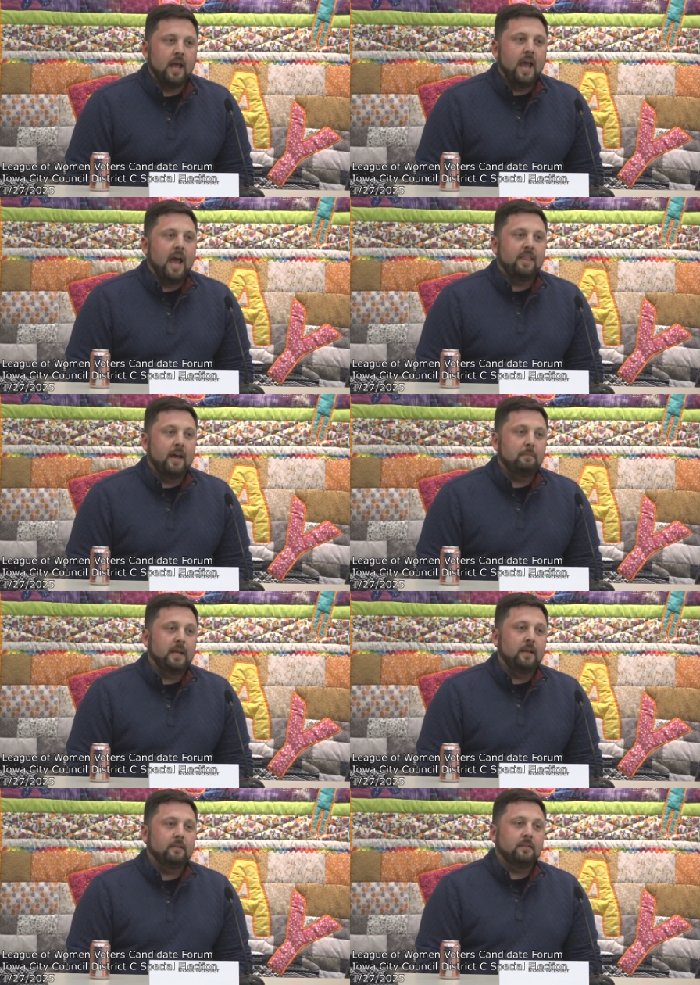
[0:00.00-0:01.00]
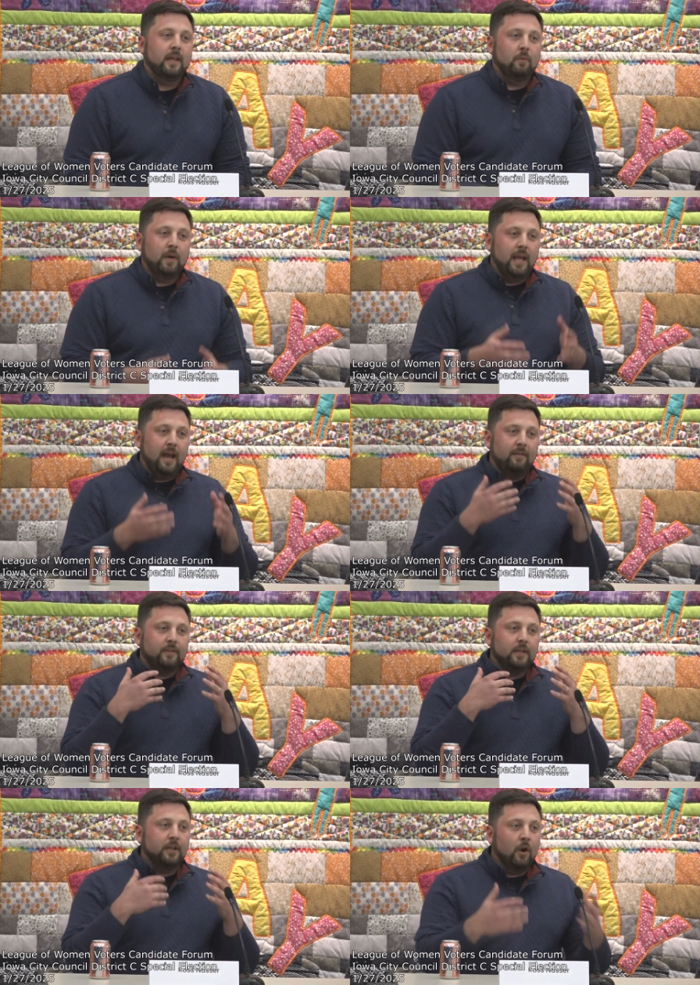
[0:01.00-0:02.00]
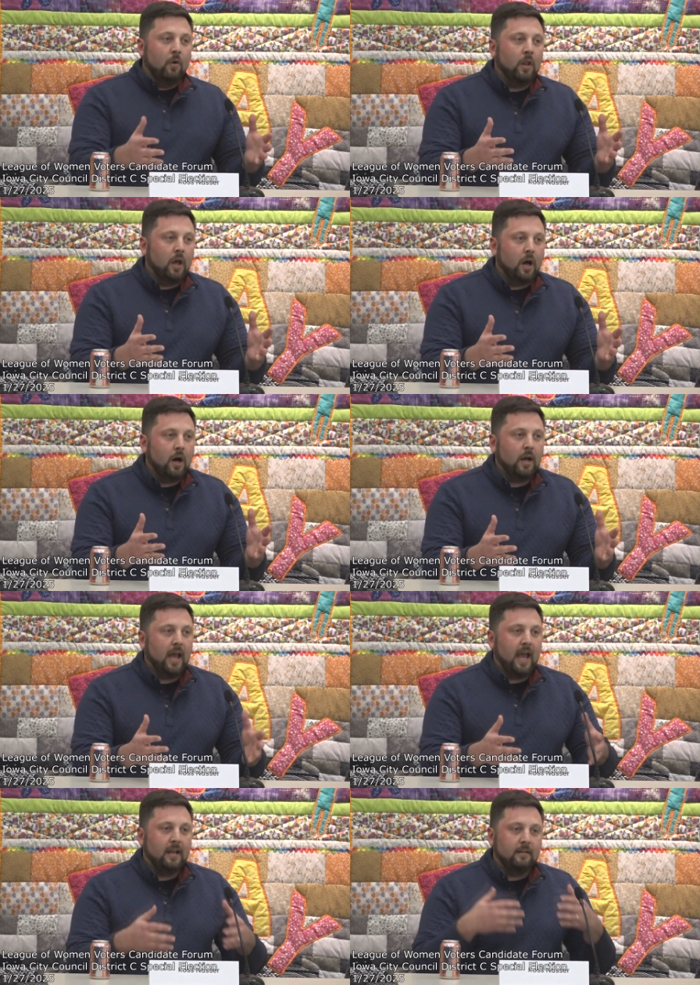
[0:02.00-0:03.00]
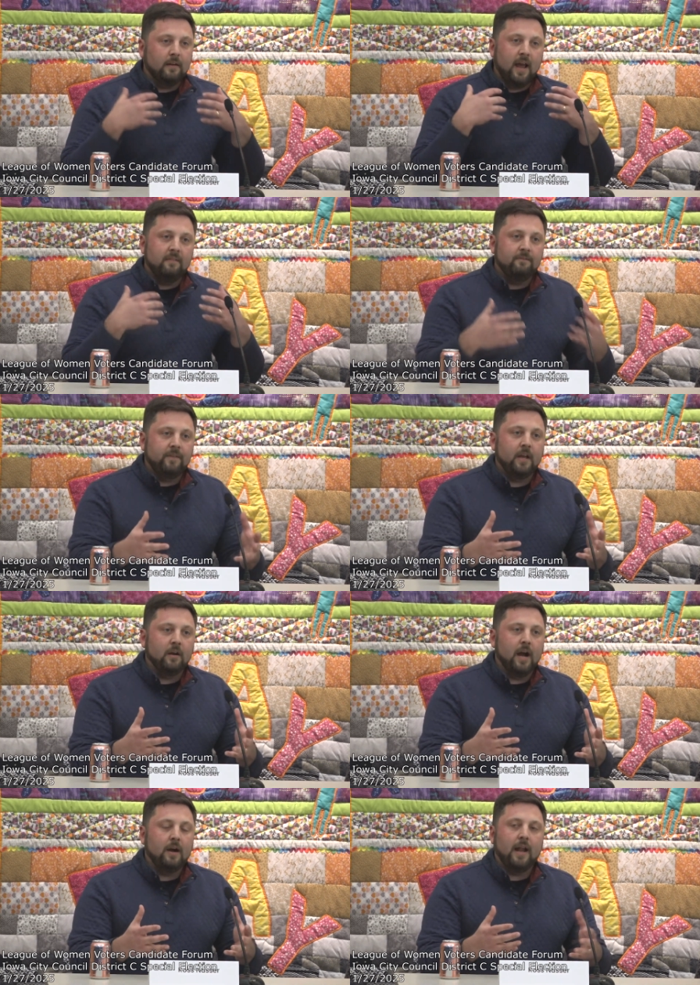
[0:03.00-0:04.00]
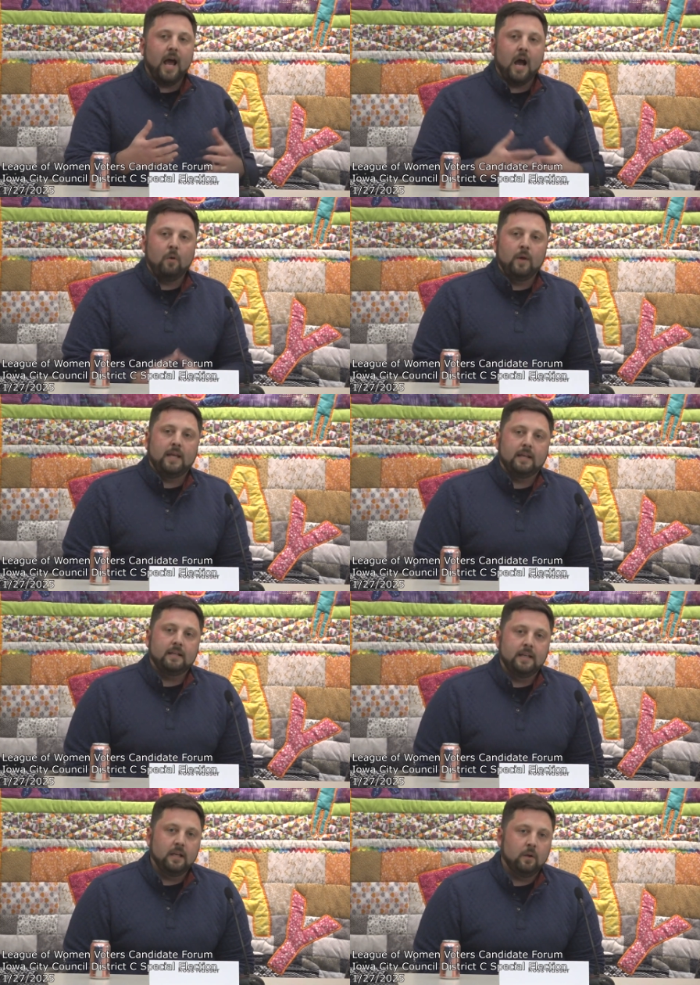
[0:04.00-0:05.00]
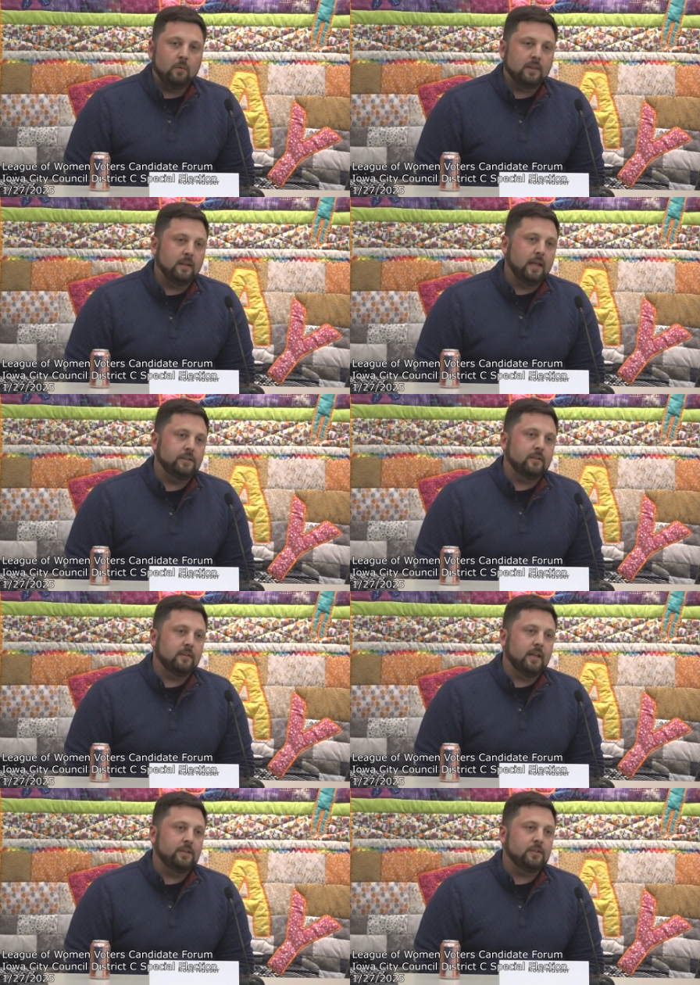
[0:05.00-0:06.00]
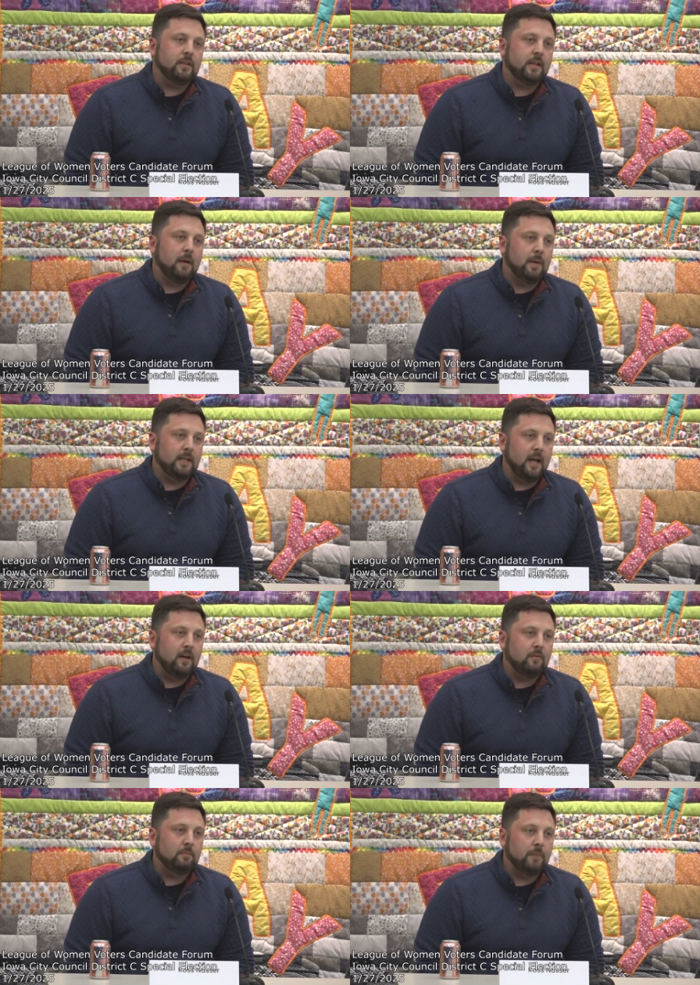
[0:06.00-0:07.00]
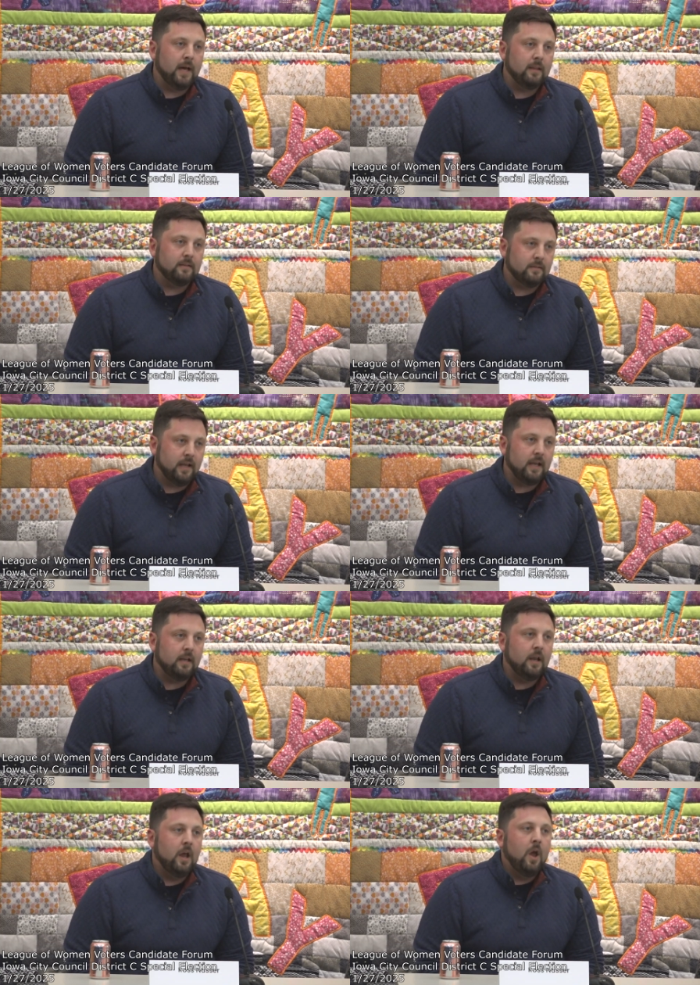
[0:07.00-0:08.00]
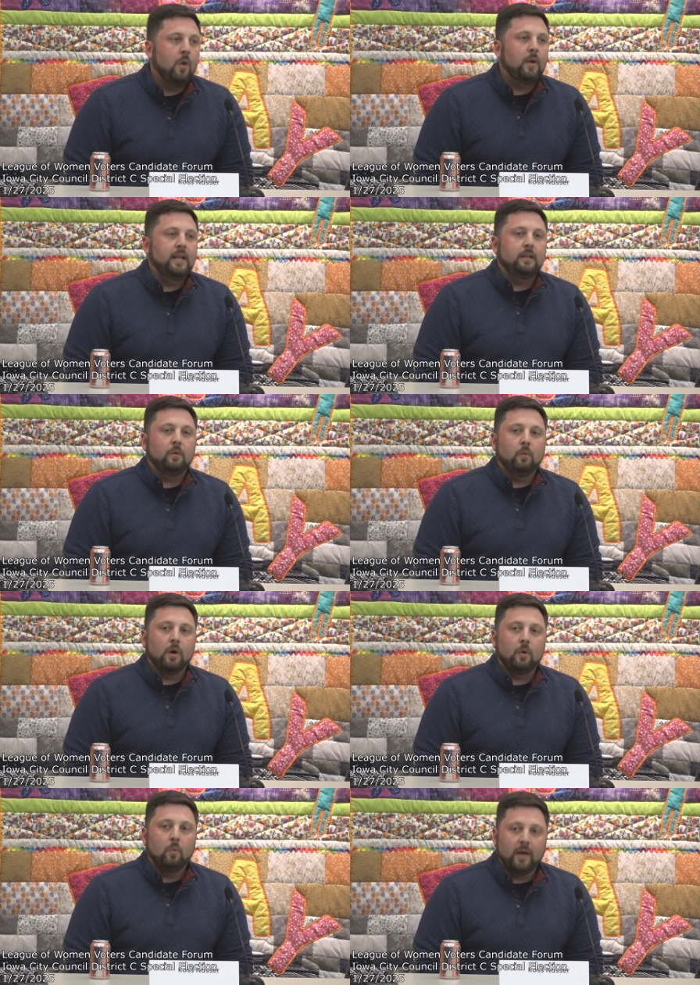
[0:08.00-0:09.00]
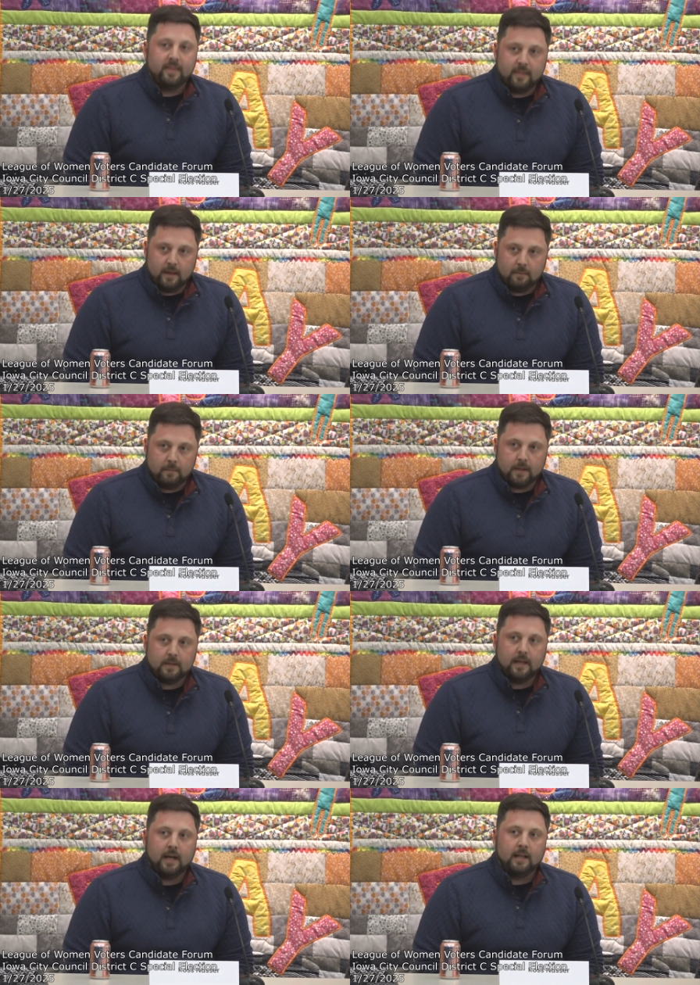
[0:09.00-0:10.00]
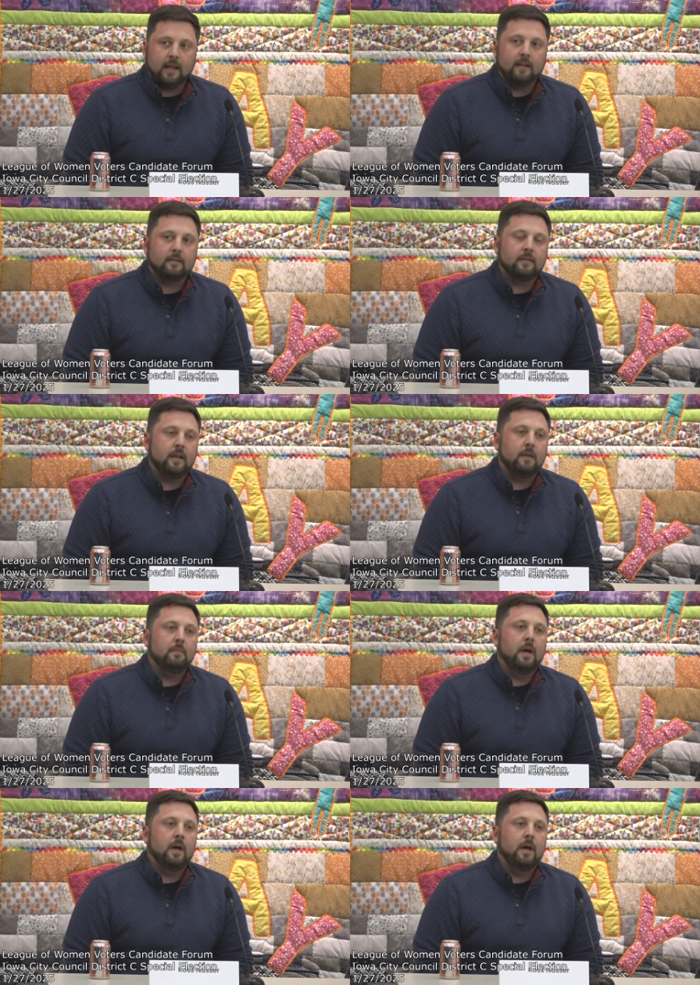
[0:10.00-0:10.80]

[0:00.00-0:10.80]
and that means that we have to go along and figure out how we can deal with the legislation coming down by the state. We need to work with them, not against them.